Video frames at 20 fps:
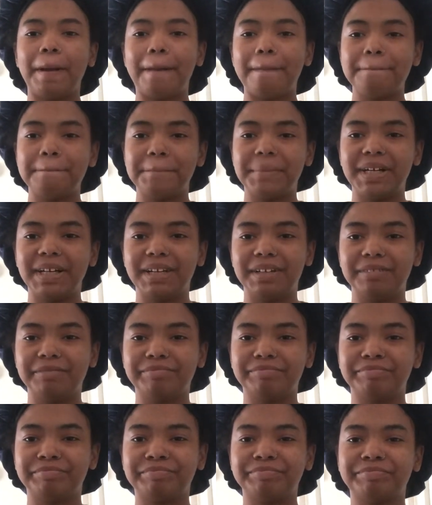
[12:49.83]
But
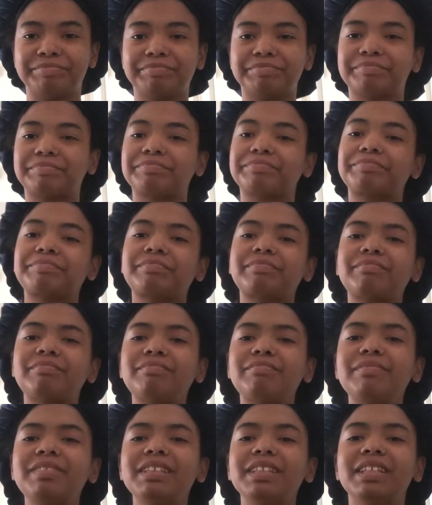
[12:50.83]

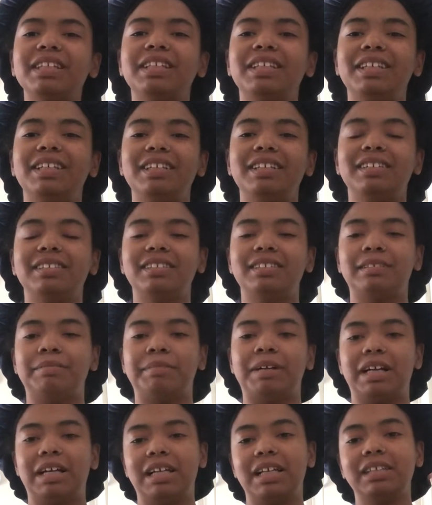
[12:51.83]
yeah, so
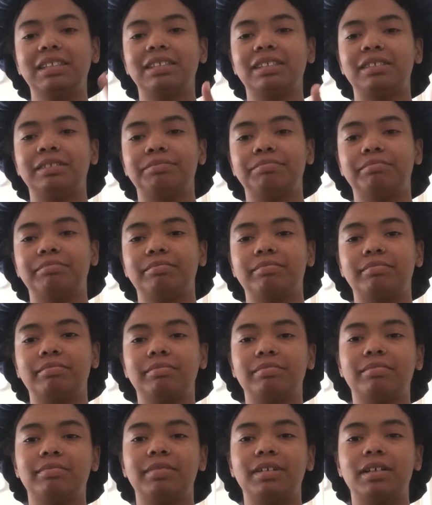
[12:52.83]
my cousin
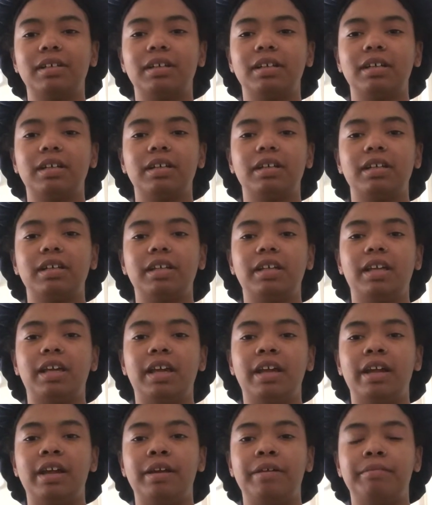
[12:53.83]

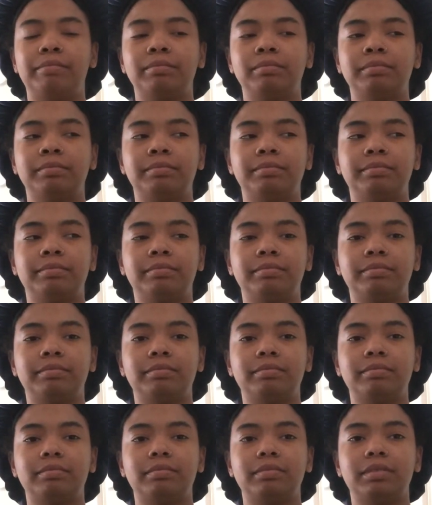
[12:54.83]
came
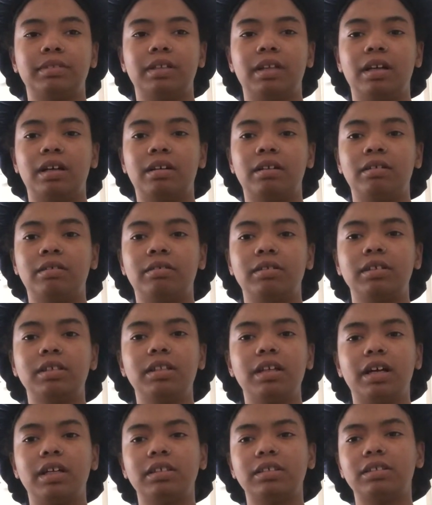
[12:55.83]
knocking on the door. He
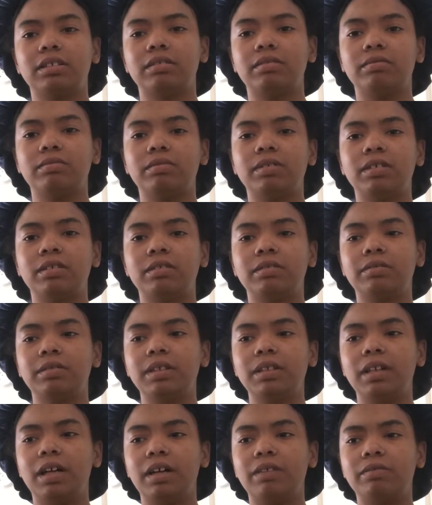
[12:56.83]

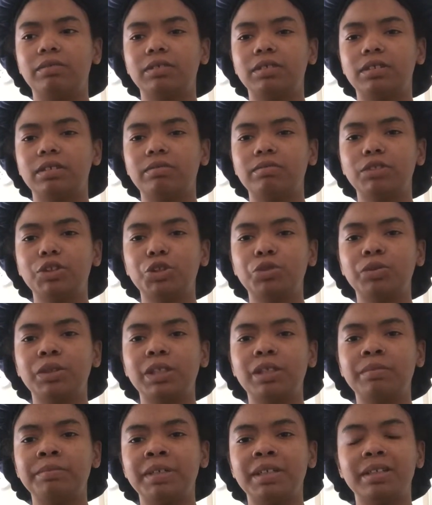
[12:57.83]
like, so what you and
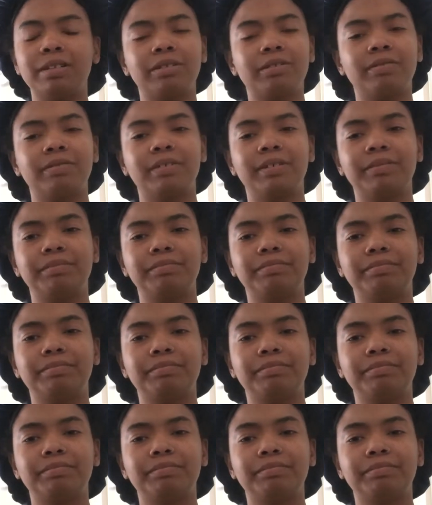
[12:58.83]
him in here doing?